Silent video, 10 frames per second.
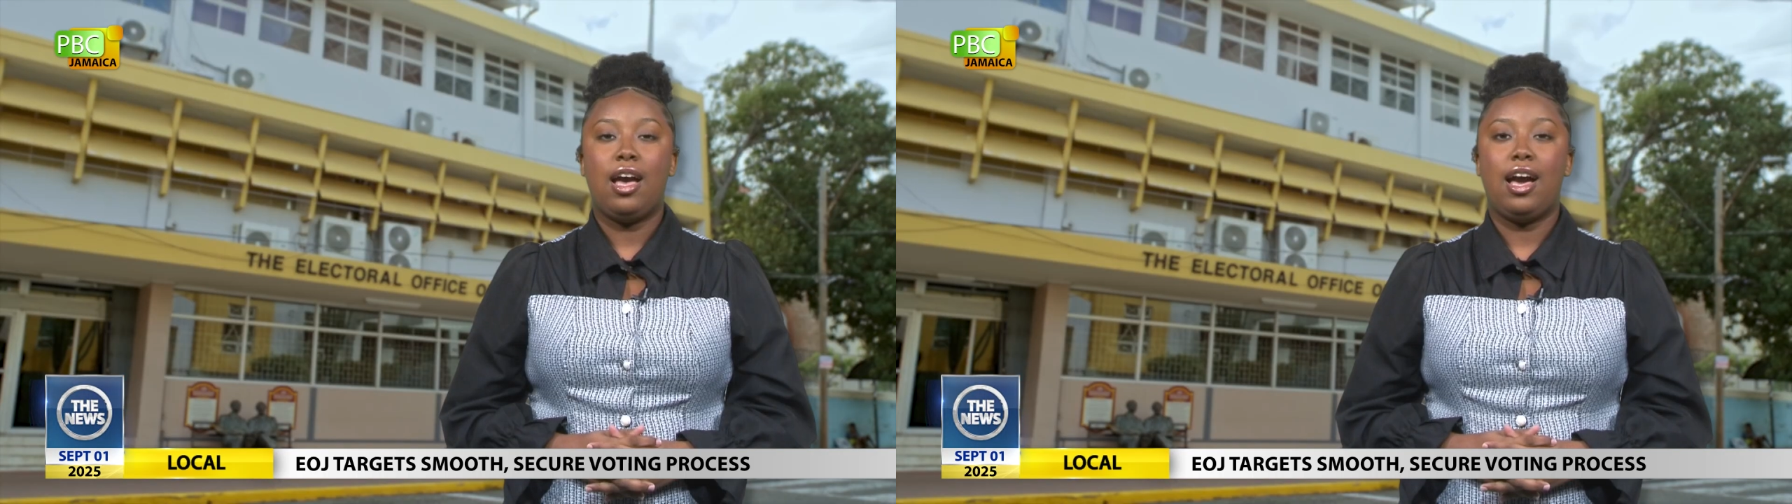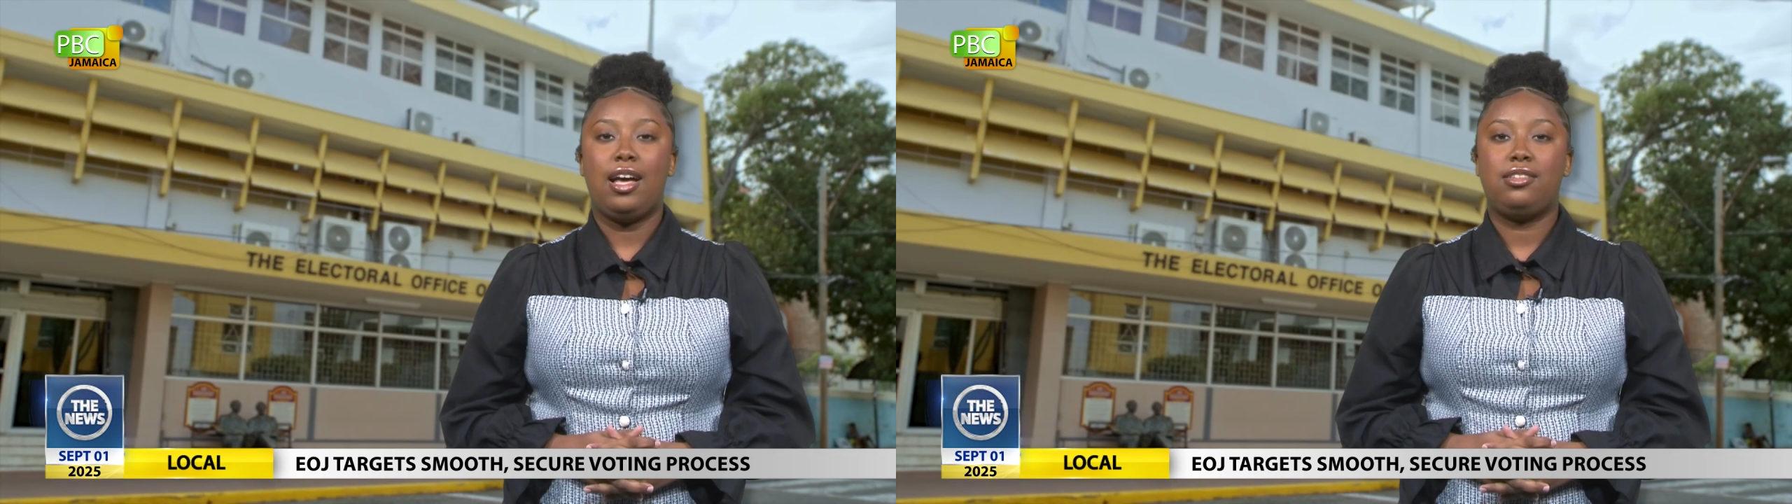
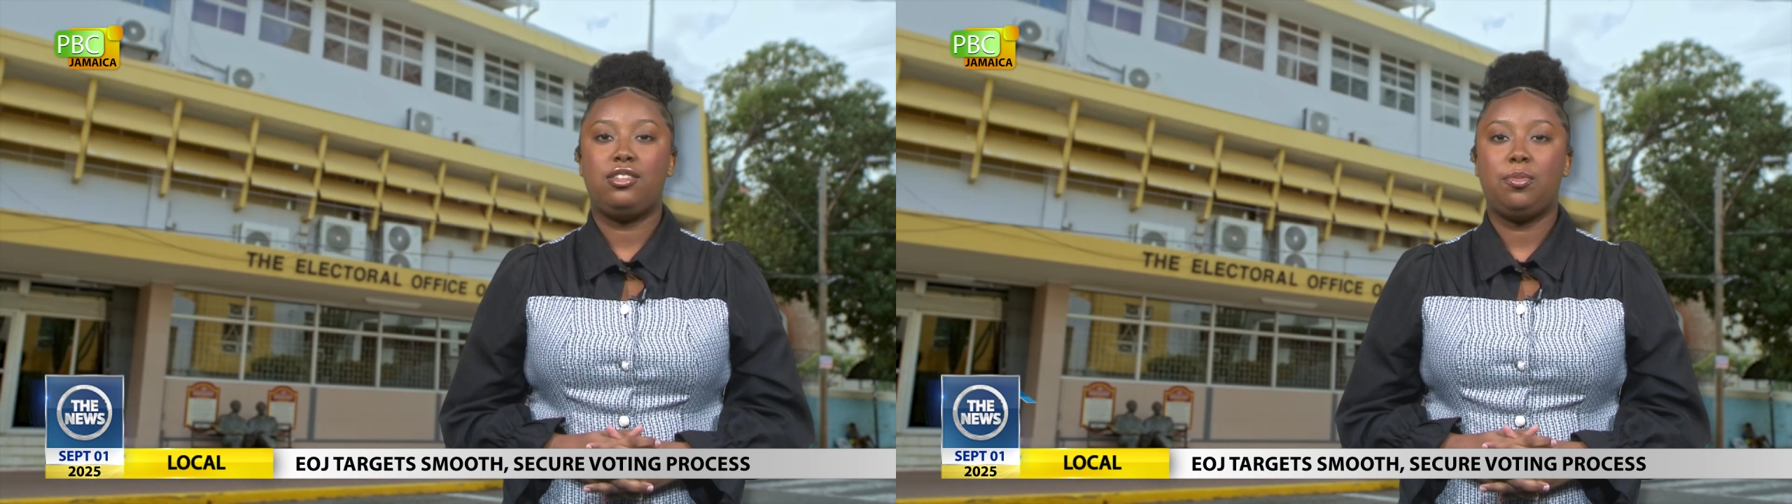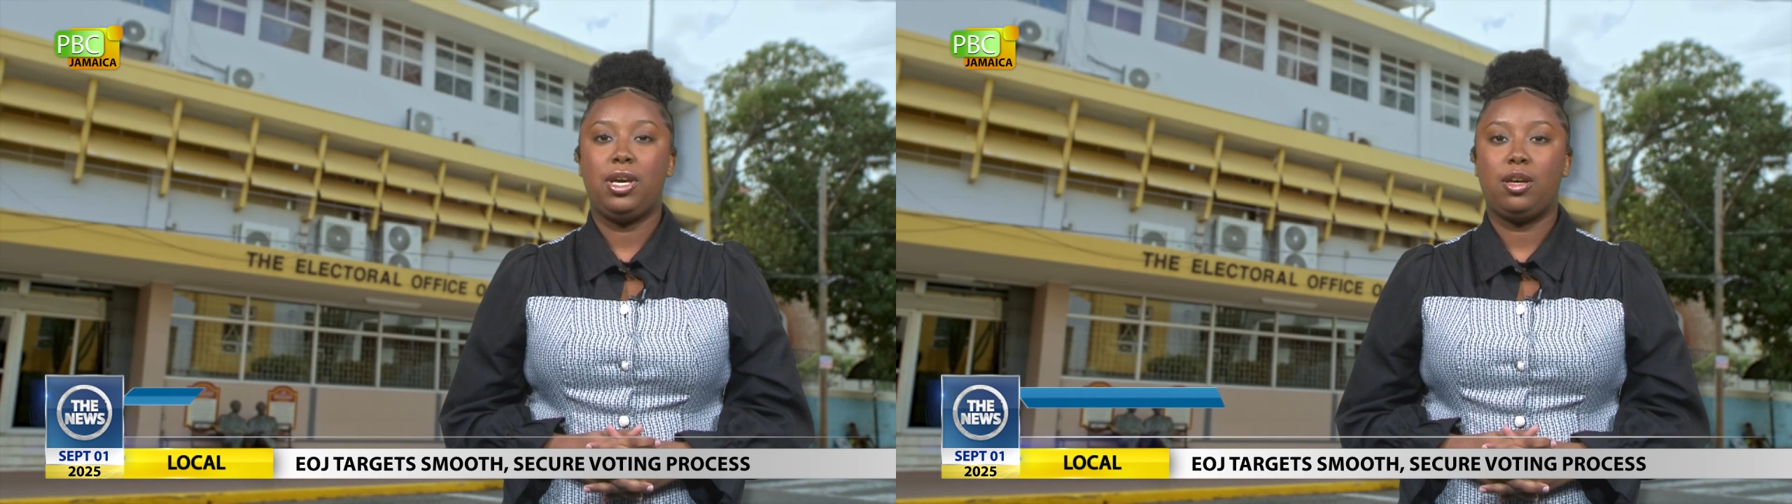As
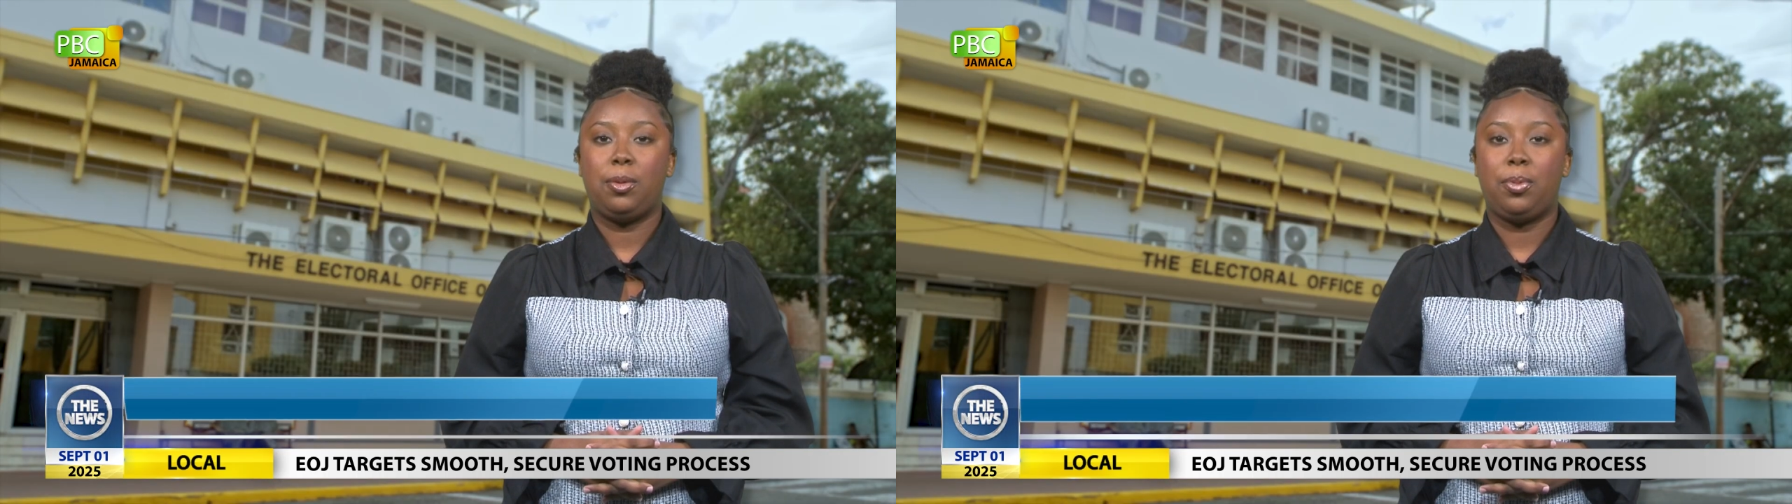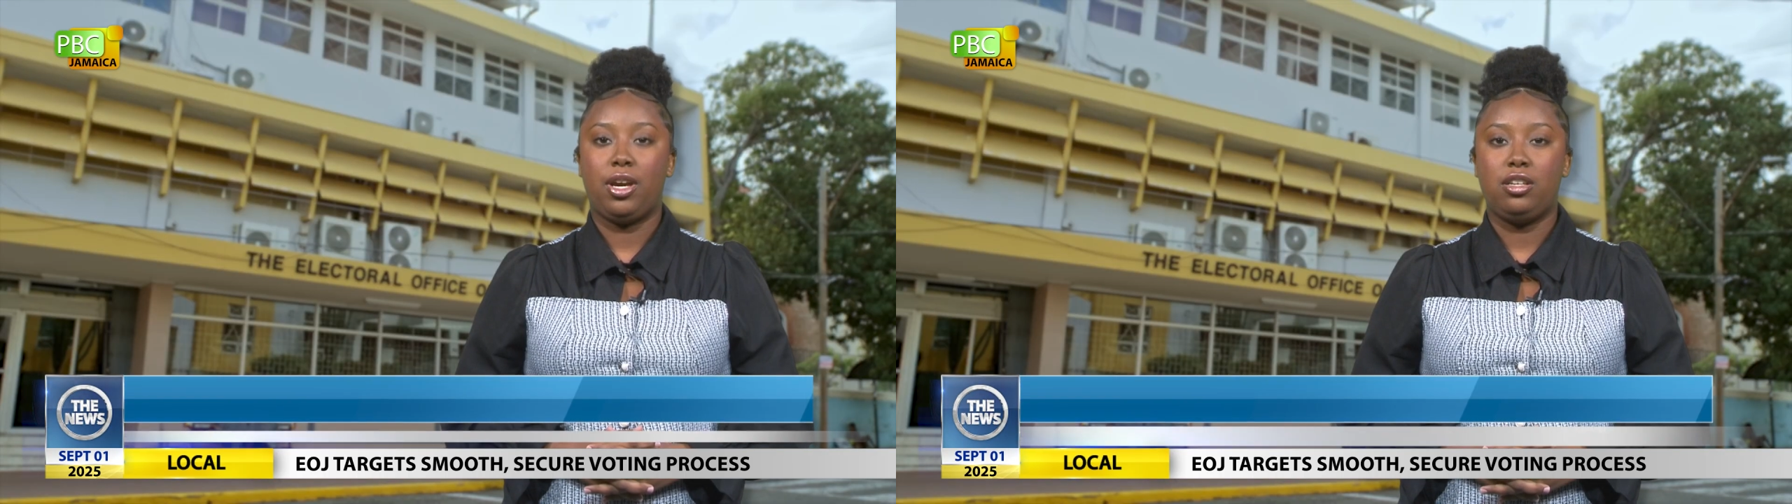Jamaica
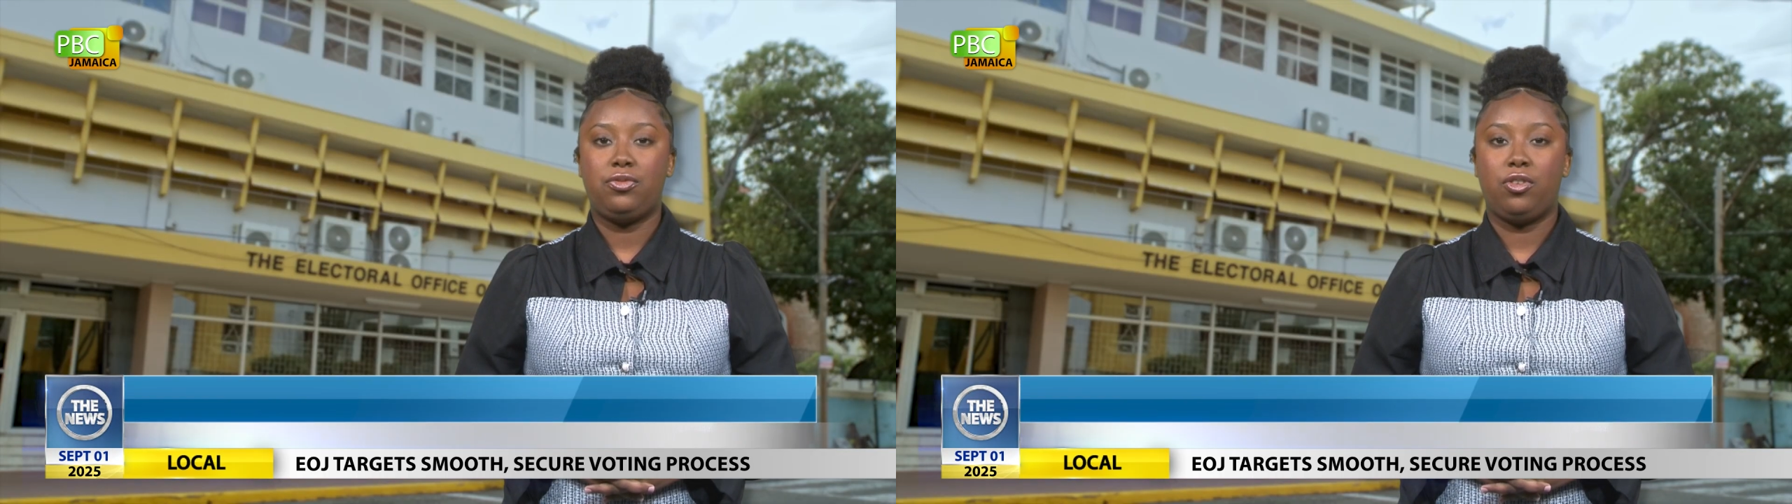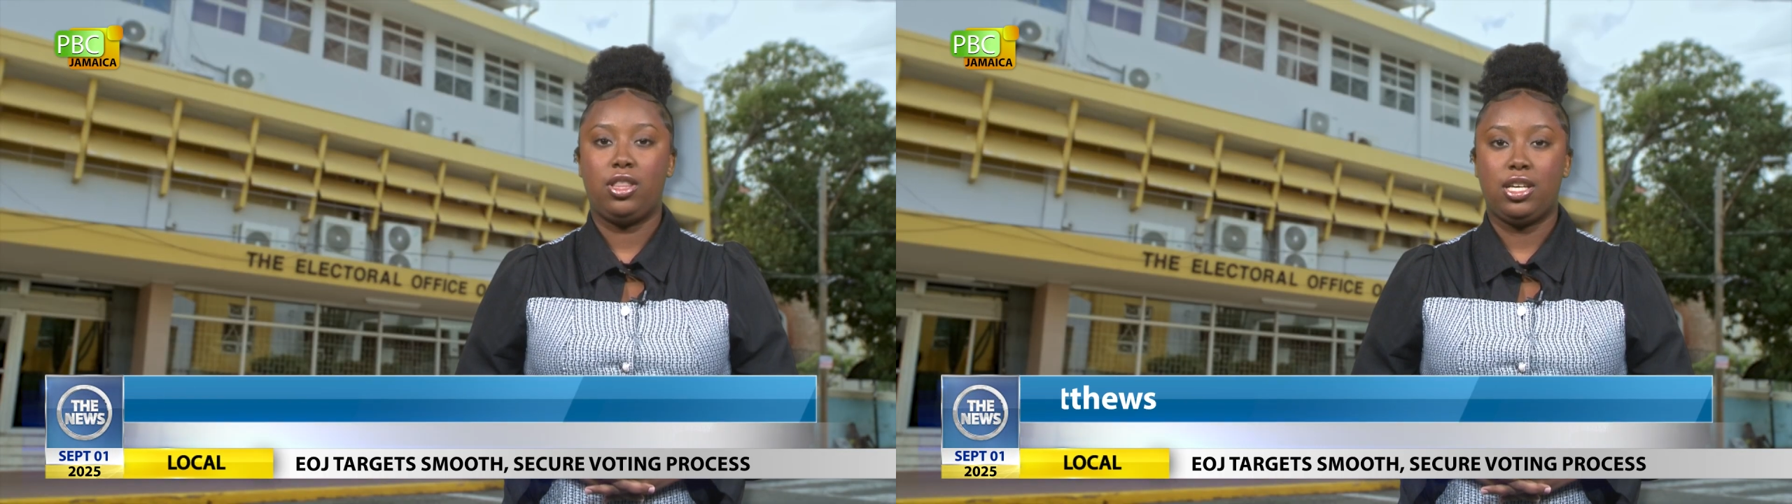prepares
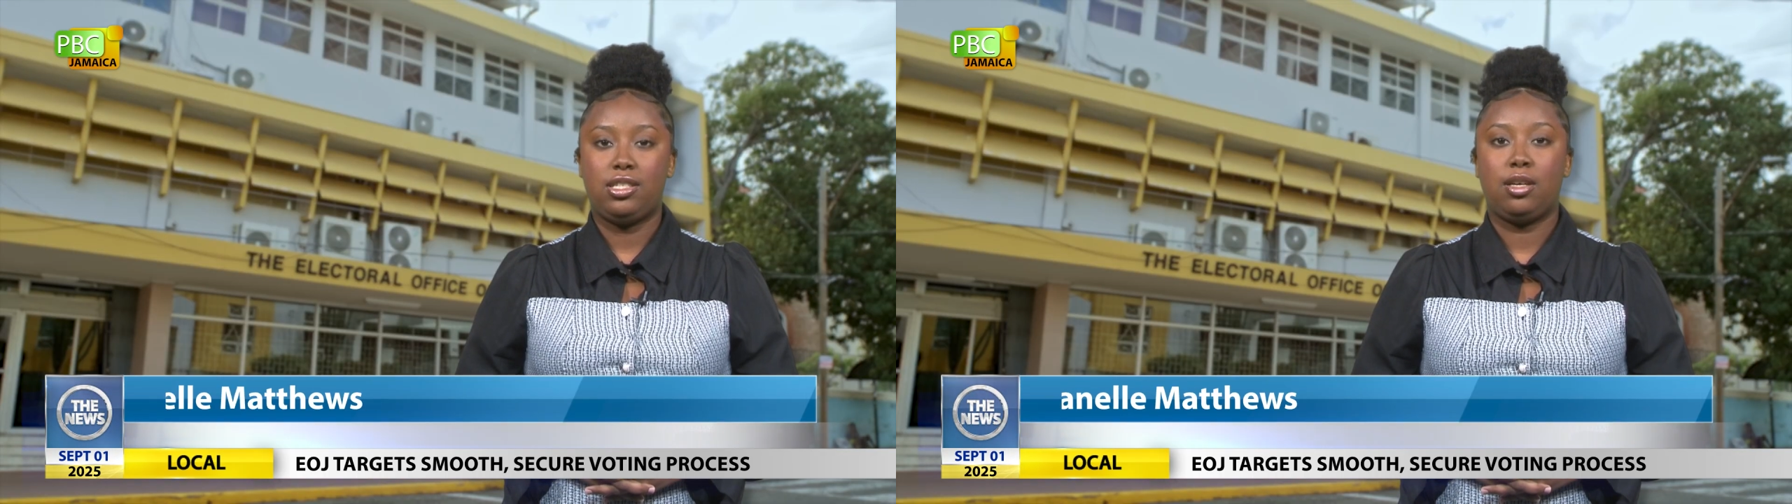for this